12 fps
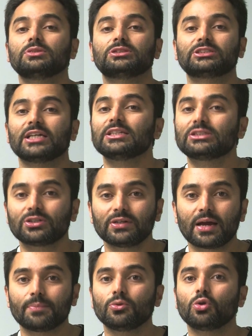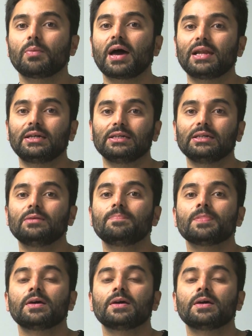sensory abnormality,